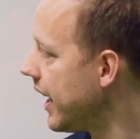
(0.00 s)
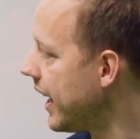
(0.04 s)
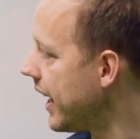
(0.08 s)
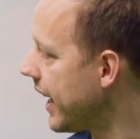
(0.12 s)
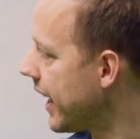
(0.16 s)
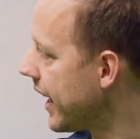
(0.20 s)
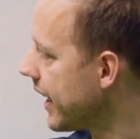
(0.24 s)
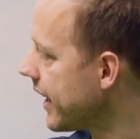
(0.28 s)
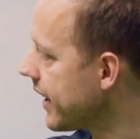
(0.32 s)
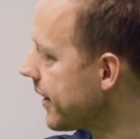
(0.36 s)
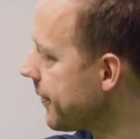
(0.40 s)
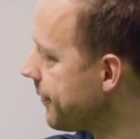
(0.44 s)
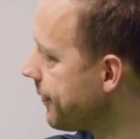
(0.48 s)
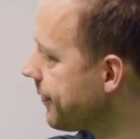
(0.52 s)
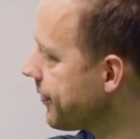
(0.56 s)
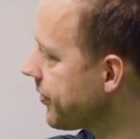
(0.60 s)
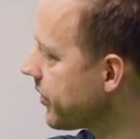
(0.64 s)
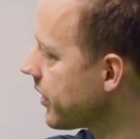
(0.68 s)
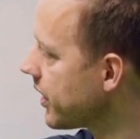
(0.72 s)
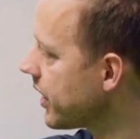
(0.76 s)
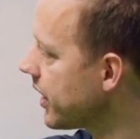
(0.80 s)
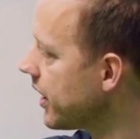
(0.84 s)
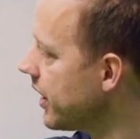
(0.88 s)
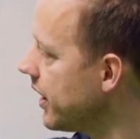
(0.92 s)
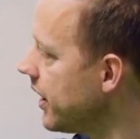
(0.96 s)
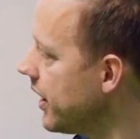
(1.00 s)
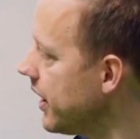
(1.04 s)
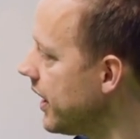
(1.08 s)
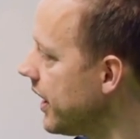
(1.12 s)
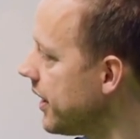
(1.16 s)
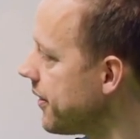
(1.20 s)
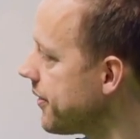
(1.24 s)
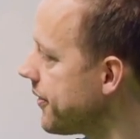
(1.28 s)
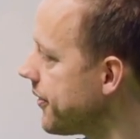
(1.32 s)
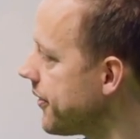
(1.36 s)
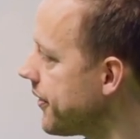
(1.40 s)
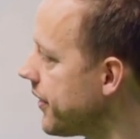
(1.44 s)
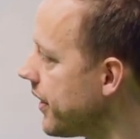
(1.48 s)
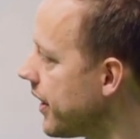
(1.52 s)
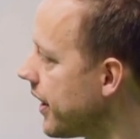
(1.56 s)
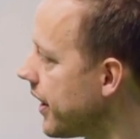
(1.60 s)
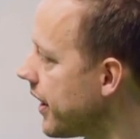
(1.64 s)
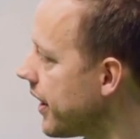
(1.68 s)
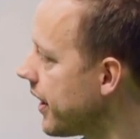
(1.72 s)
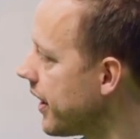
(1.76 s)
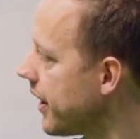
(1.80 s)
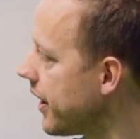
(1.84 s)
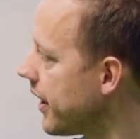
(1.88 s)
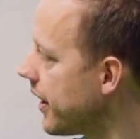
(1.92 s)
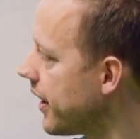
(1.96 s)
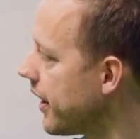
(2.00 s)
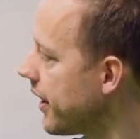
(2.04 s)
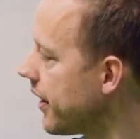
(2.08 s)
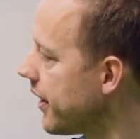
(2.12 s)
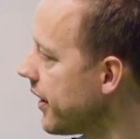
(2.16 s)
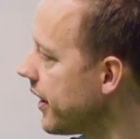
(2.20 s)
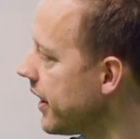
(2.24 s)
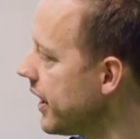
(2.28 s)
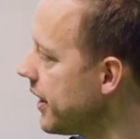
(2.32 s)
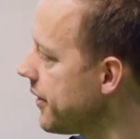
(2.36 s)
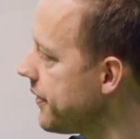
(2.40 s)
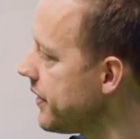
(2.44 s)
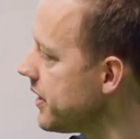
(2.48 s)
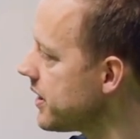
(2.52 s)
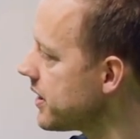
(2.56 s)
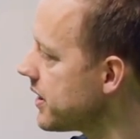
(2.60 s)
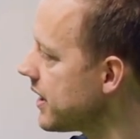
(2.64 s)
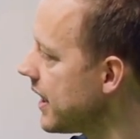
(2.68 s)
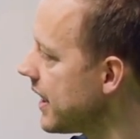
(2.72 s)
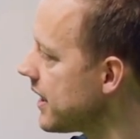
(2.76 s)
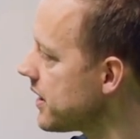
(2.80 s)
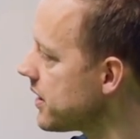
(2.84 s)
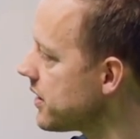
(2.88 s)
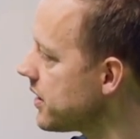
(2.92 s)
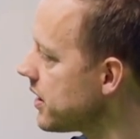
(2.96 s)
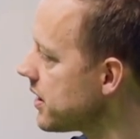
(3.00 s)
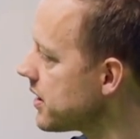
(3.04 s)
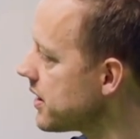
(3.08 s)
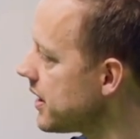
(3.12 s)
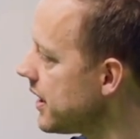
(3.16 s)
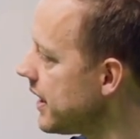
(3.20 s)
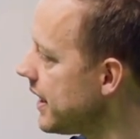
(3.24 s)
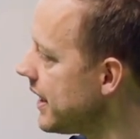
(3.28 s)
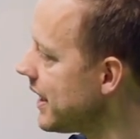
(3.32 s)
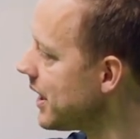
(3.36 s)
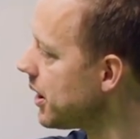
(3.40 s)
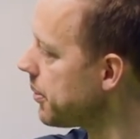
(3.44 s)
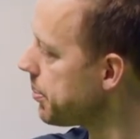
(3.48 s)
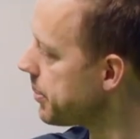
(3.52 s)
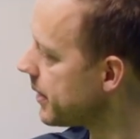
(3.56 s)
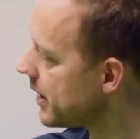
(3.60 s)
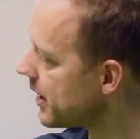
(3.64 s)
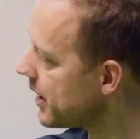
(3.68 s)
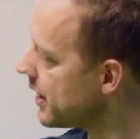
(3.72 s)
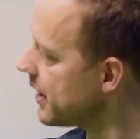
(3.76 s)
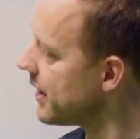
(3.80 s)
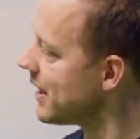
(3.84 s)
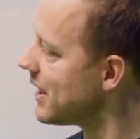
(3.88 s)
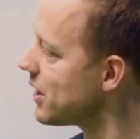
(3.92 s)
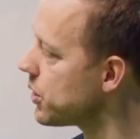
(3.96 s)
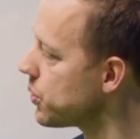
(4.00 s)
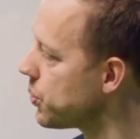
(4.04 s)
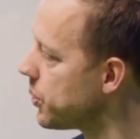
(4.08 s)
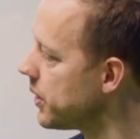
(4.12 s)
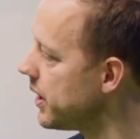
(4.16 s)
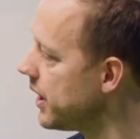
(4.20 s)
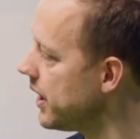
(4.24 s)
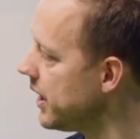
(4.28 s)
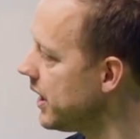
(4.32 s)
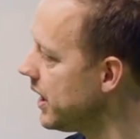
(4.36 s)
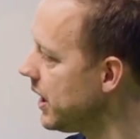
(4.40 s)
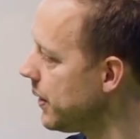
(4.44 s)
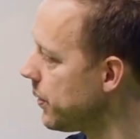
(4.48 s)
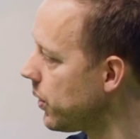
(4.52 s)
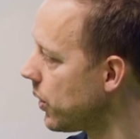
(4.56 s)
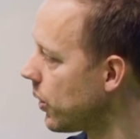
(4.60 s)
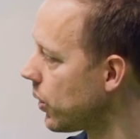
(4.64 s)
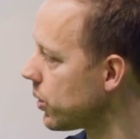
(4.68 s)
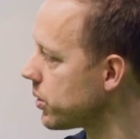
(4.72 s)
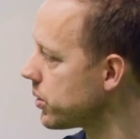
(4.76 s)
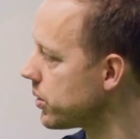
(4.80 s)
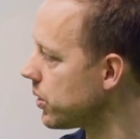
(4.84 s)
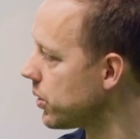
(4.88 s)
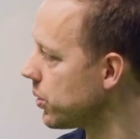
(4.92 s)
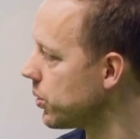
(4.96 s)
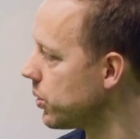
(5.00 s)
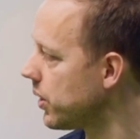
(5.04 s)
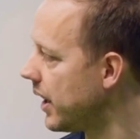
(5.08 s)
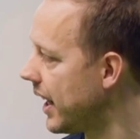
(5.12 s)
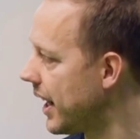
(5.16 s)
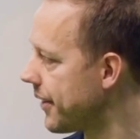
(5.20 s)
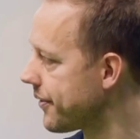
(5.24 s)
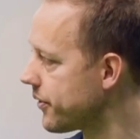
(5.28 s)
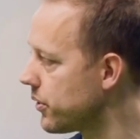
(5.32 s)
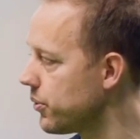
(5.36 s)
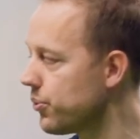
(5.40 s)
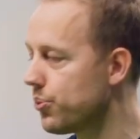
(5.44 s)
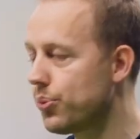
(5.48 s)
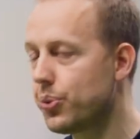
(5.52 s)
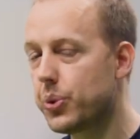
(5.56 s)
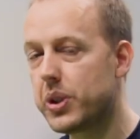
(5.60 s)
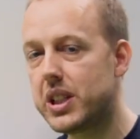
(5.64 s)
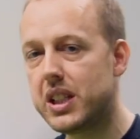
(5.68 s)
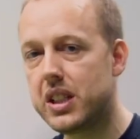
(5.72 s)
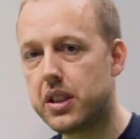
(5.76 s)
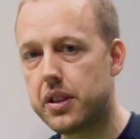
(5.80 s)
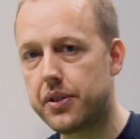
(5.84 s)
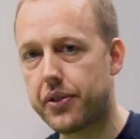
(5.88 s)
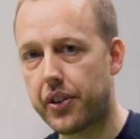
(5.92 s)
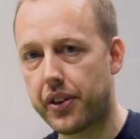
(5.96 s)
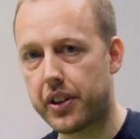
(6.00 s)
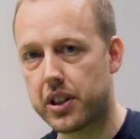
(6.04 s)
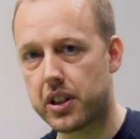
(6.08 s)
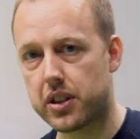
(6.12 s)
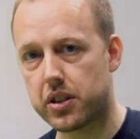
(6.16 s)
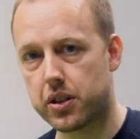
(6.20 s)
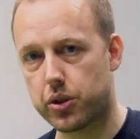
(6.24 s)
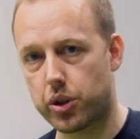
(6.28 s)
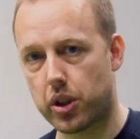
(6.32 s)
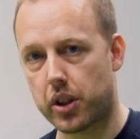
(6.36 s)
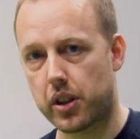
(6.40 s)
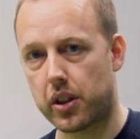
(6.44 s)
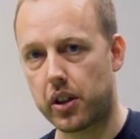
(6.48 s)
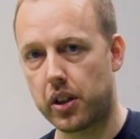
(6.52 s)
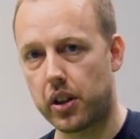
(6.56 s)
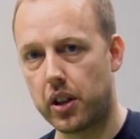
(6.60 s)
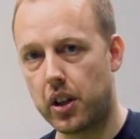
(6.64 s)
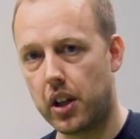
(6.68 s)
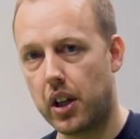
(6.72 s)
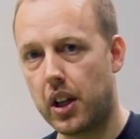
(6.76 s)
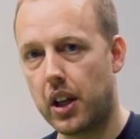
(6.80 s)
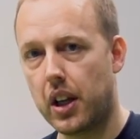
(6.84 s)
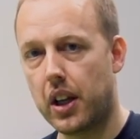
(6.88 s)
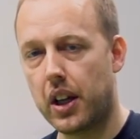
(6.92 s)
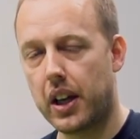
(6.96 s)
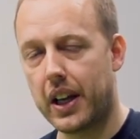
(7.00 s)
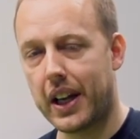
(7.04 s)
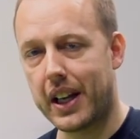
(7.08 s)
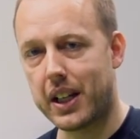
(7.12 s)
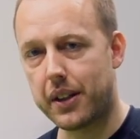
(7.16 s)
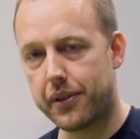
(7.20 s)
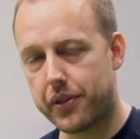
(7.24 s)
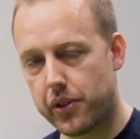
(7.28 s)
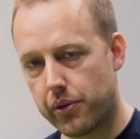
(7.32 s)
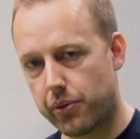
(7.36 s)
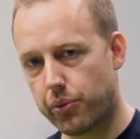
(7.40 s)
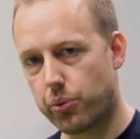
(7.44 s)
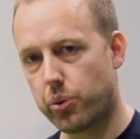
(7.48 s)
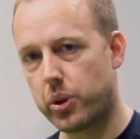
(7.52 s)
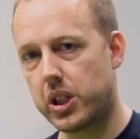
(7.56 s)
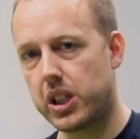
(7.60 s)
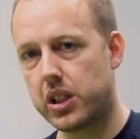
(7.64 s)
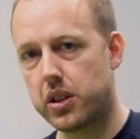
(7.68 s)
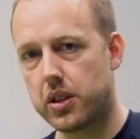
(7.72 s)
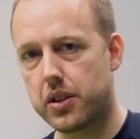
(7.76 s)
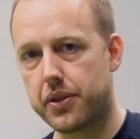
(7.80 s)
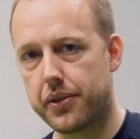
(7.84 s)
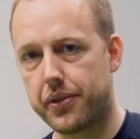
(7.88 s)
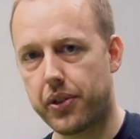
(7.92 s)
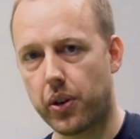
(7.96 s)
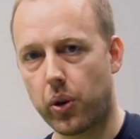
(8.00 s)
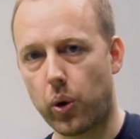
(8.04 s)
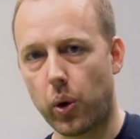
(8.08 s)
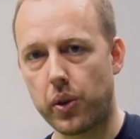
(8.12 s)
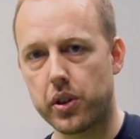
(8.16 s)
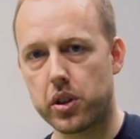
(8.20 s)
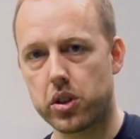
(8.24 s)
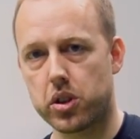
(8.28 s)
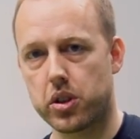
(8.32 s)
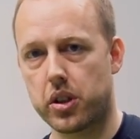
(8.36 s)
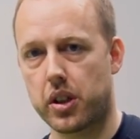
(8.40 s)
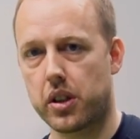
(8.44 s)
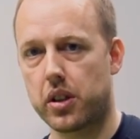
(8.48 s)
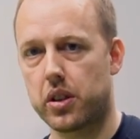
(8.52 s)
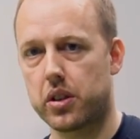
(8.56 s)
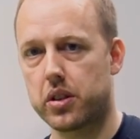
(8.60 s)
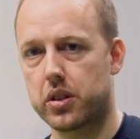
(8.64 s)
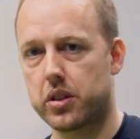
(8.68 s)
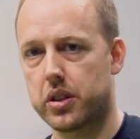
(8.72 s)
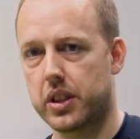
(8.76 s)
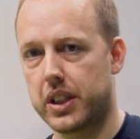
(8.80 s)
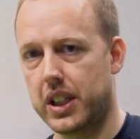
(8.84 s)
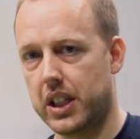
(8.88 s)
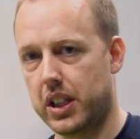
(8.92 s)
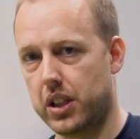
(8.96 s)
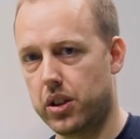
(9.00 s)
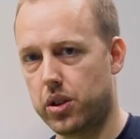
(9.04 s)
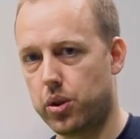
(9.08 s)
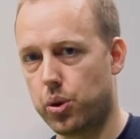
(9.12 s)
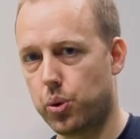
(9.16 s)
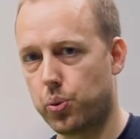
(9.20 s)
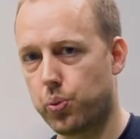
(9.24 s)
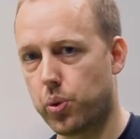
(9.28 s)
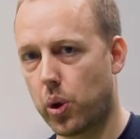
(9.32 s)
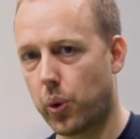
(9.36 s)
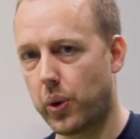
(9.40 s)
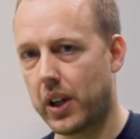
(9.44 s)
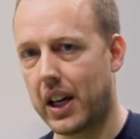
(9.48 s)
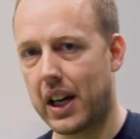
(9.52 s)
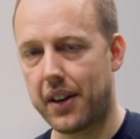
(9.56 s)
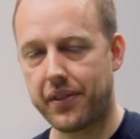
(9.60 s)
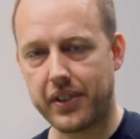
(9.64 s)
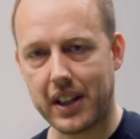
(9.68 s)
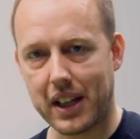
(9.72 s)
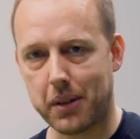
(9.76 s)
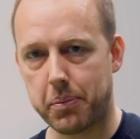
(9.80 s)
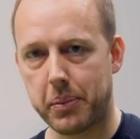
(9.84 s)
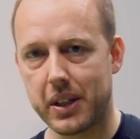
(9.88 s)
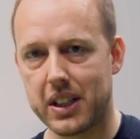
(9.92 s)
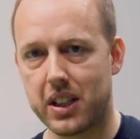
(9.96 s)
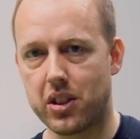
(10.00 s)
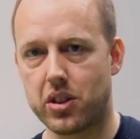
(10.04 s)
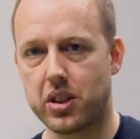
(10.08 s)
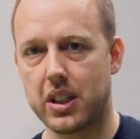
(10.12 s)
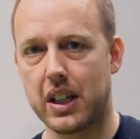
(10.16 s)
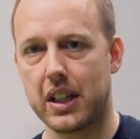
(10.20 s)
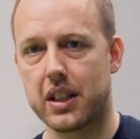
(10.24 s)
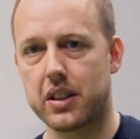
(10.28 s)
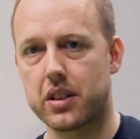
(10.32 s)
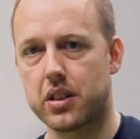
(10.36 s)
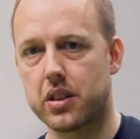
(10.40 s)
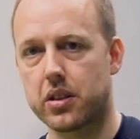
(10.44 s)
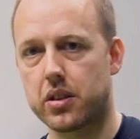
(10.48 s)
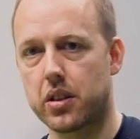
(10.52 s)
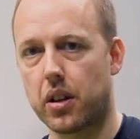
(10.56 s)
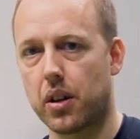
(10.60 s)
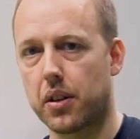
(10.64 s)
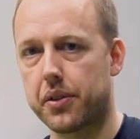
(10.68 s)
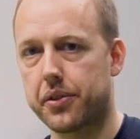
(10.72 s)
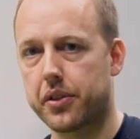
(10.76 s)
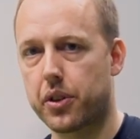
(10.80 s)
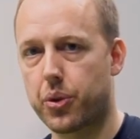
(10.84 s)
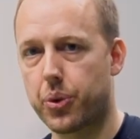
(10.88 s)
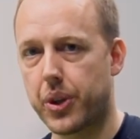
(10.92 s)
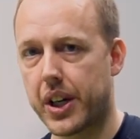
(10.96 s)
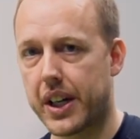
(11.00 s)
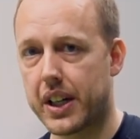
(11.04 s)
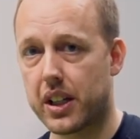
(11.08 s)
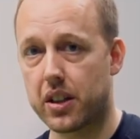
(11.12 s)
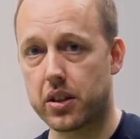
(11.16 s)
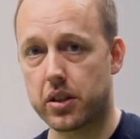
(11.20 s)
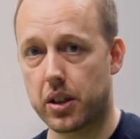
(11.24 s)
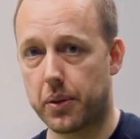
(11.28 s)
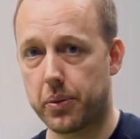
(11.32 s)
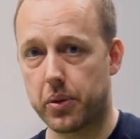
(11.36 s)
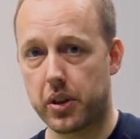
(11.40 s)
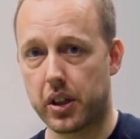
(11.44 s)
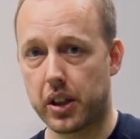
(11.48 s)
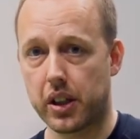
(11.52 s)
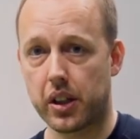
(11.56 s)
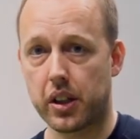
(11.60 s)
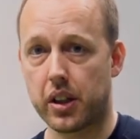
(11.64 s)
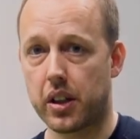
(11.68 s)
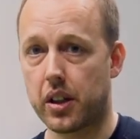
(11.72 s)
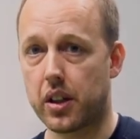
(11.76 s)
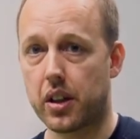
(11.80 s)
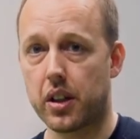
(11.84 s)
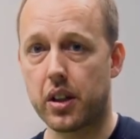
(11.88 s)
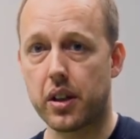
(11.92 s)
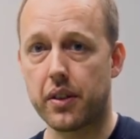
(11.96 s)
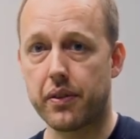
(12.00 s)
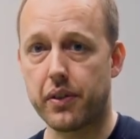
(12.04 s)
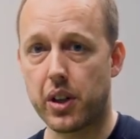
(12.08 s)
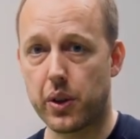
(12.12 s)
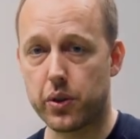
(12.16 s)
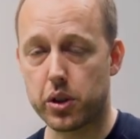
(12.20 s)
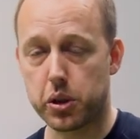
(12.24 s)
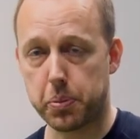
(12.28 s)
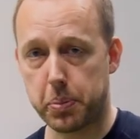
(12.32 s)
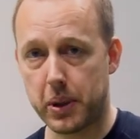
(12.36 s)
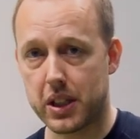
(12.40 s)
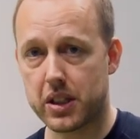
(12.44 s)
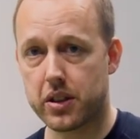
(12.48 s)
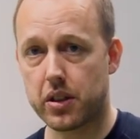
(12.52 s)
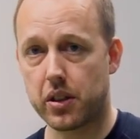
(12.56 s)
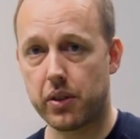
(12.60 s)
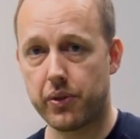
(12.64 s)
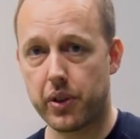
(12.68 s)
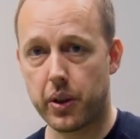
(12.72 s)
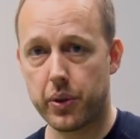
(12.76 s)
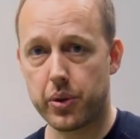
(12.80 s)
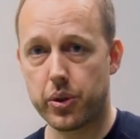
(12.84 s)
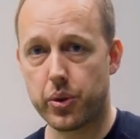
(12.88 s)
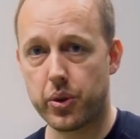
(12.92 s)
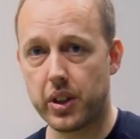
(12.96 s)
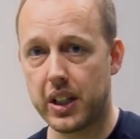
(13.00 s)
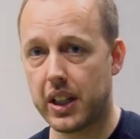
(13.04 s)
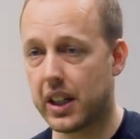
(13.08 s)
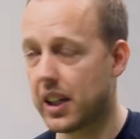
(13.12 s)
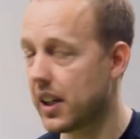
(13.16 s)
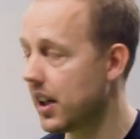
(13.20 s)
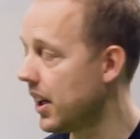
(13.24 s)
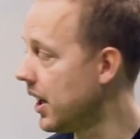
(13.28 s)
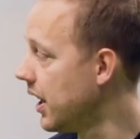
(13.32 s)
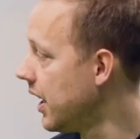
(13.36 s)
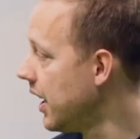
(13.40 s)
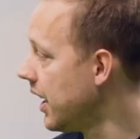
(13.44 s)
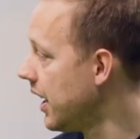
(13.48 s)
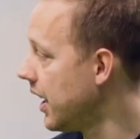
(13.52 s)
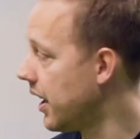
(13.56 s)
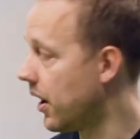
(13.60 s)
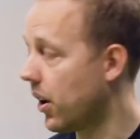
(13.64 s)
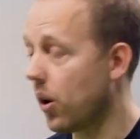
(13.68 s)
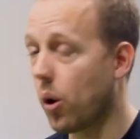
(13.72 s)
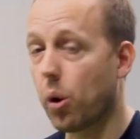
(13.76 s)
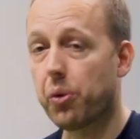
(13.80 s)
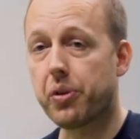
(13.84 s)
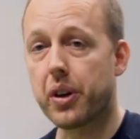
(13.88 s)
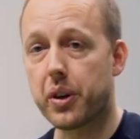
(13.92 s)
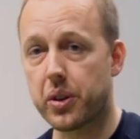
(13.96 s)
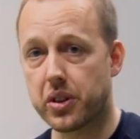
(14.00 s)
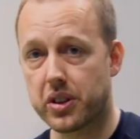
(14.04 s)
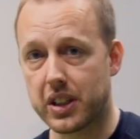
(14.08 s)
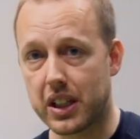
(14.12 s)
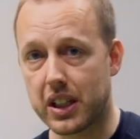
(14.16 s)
And if, uh, if he stands just a little bit this way, he will also have to reach for this shuttle. And if you reach for all the shuttles, you won't have that many chances of creating something uh, very special, very unique, or very